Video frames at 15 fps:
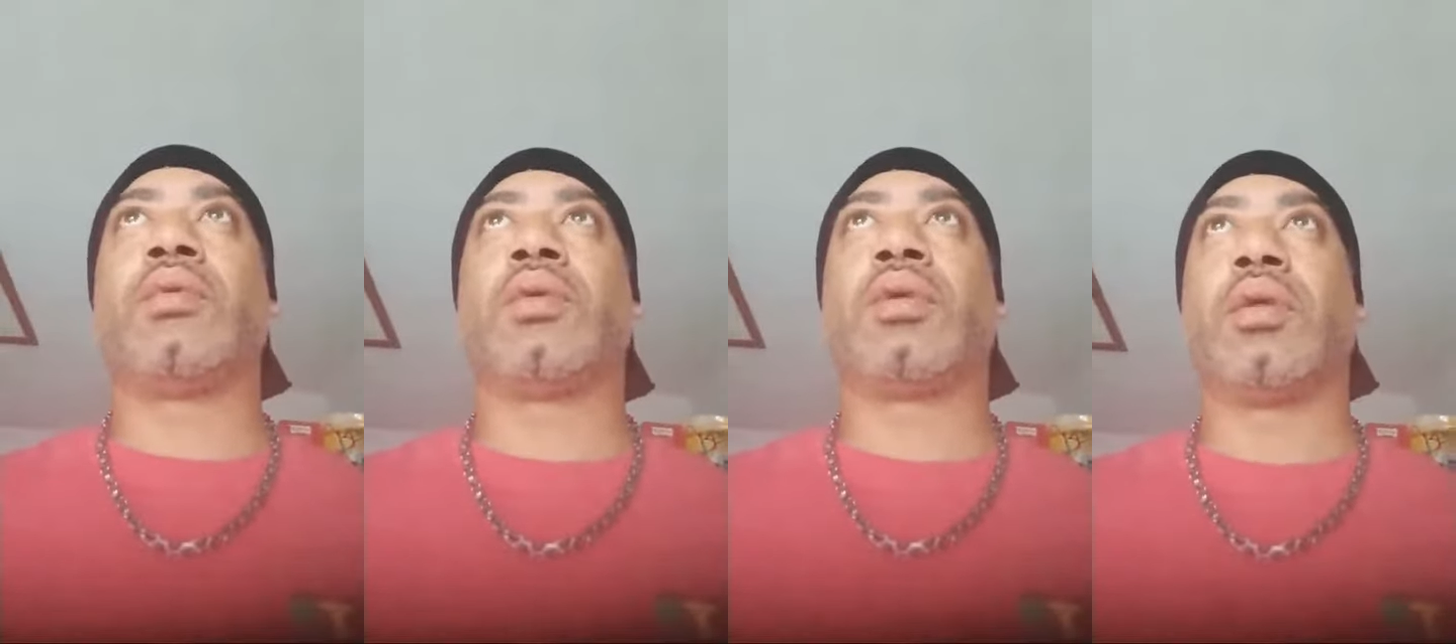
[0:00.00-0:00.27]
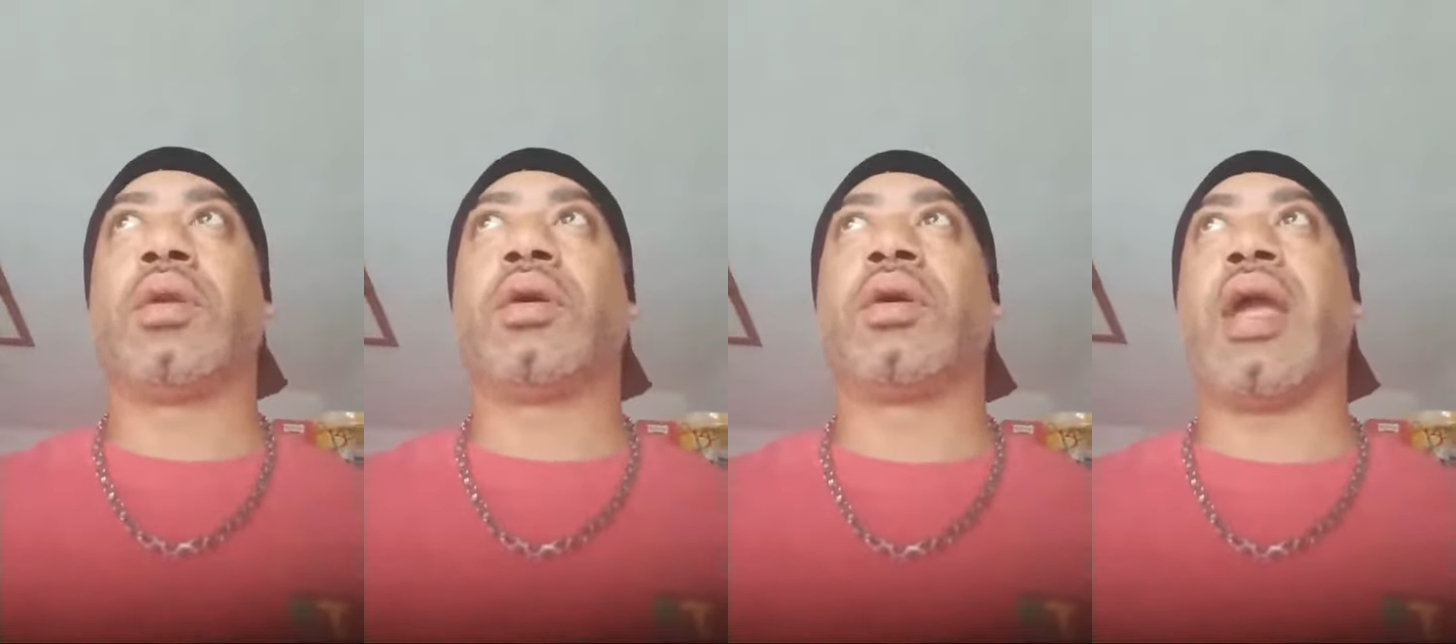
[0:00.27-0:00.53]

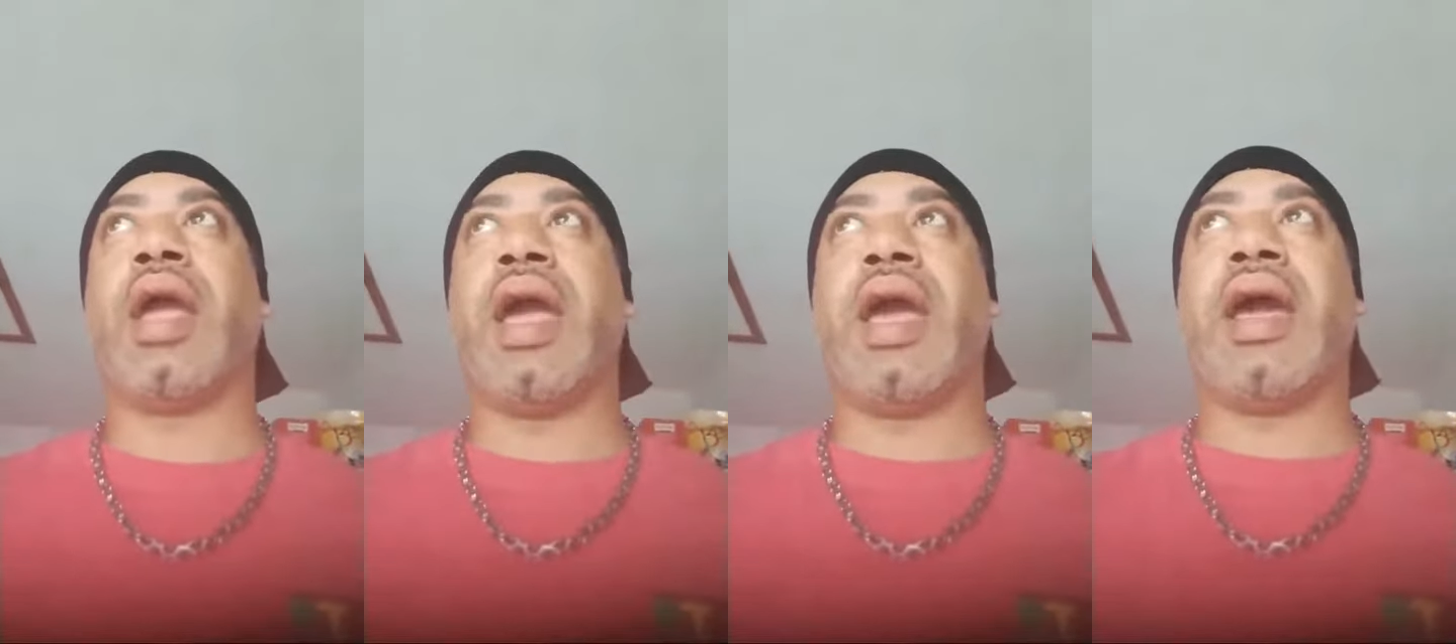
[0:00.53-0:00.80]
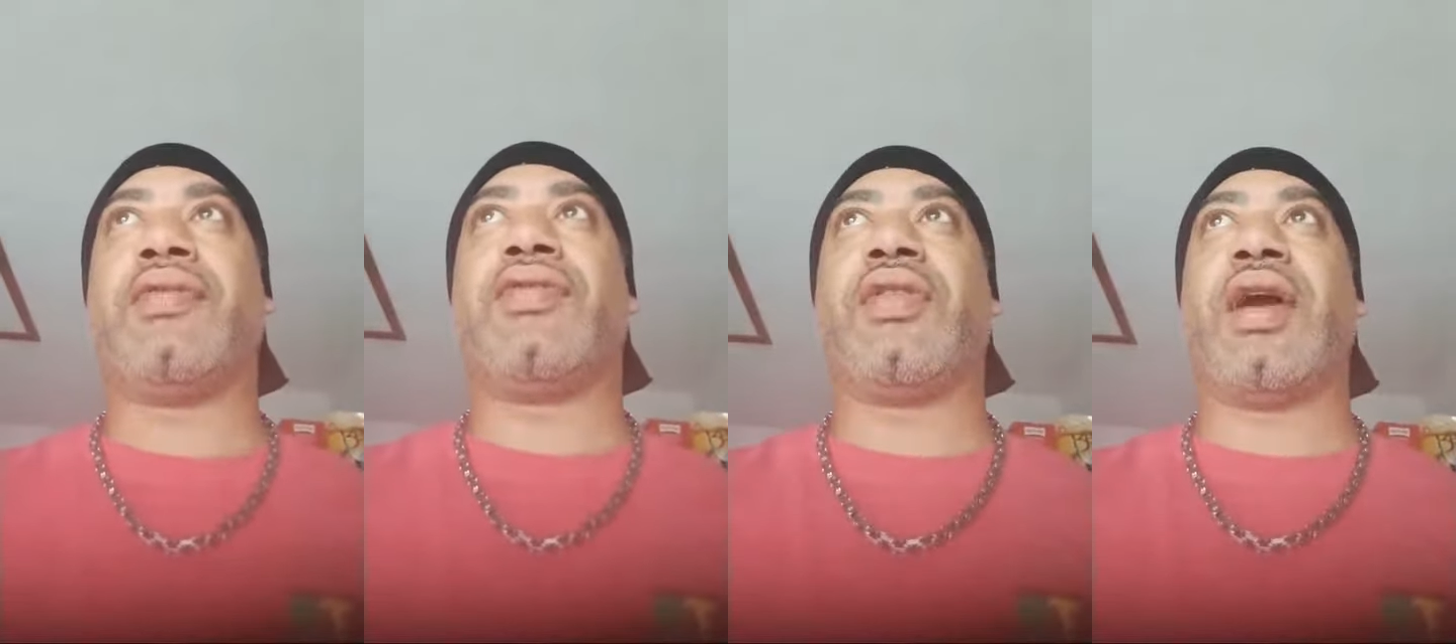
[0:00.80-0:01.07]
look
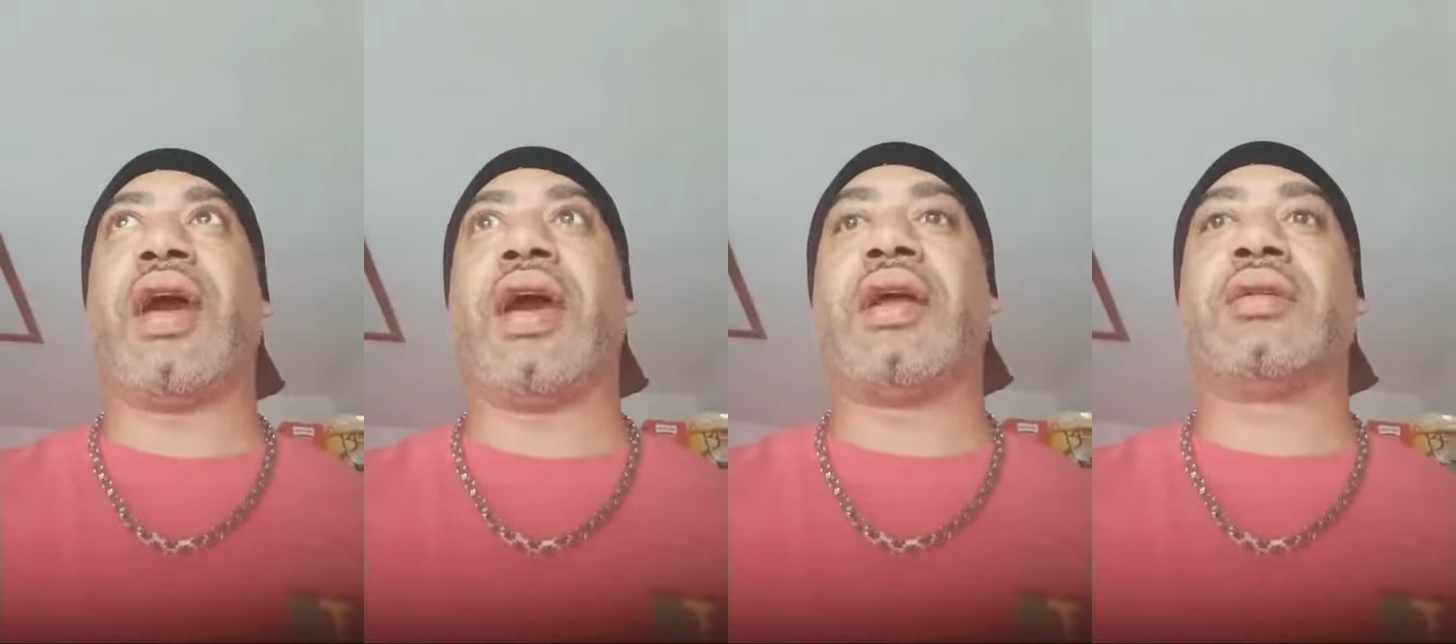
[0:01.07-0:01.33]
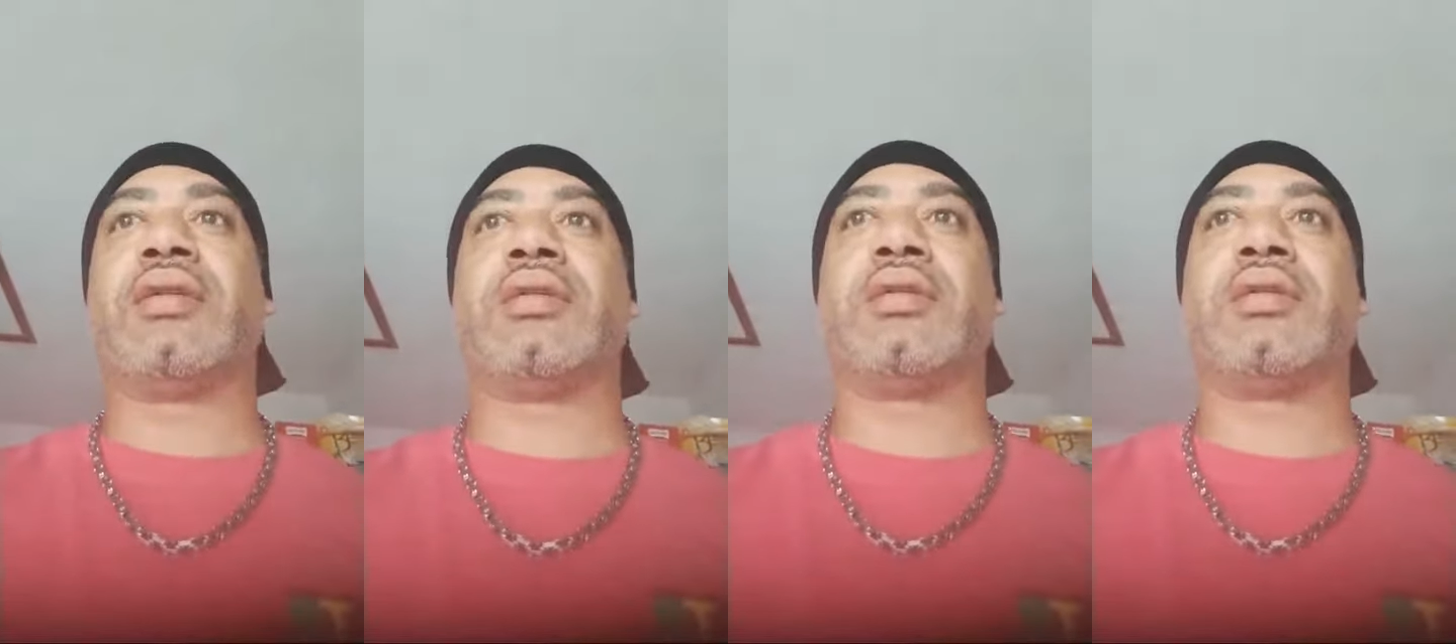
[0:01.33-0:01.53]
at that